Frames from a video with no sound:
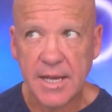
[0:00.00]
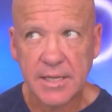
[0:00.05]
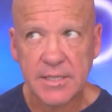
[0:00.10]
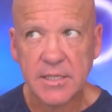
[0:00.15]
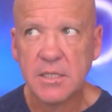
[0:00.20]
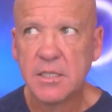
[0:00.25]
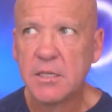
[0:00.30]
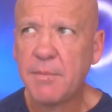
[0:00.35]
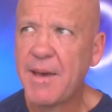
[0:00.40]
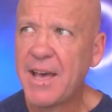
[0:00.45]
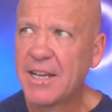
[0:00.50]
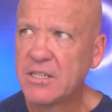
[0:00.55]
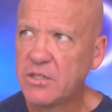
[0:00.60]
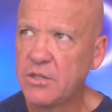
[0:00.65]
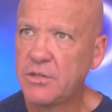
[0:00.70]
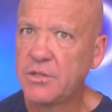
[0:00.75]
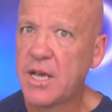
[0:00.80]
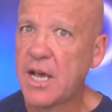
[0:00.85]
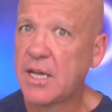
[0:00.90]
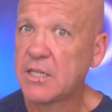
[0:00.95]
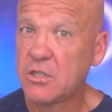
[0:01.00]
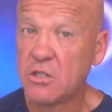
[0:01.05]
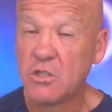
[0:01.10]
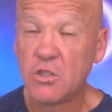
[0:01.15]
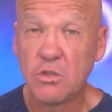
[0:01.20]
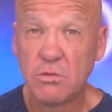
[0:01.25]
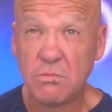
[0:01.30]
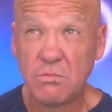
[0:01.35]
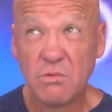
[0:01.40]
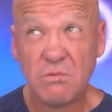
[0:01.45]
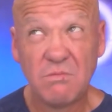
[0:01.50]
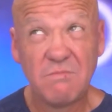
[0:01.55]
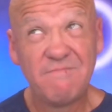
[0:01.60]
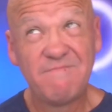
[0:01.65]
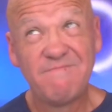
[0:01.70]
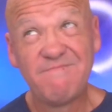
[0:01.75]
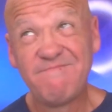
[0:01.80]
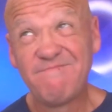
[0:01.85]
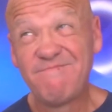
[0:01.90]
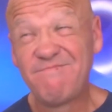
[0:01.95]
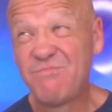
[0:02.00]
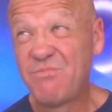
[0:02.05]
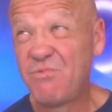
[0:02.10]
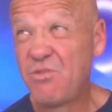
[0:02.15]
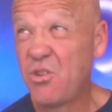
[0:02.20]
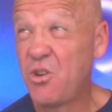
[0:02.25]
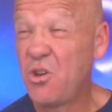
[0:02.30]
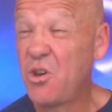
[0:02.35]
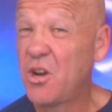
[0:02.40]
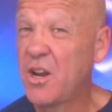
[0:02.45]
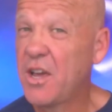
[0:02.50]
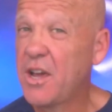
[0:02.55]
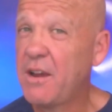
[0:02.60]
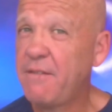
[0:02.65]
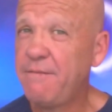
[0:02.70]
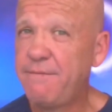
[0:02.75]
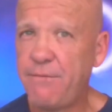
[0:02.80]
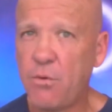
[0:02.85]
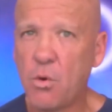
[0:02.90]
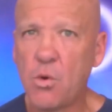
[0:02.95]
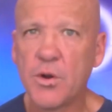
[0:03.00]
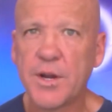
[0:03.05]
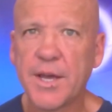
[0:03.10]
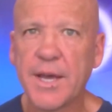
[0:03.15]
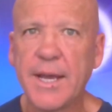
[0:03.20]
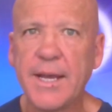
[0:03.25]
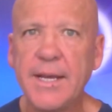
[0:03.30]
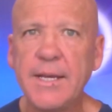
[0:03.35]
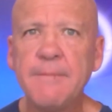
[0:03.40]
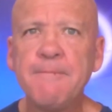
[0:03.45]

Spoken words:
since about 2013, 14,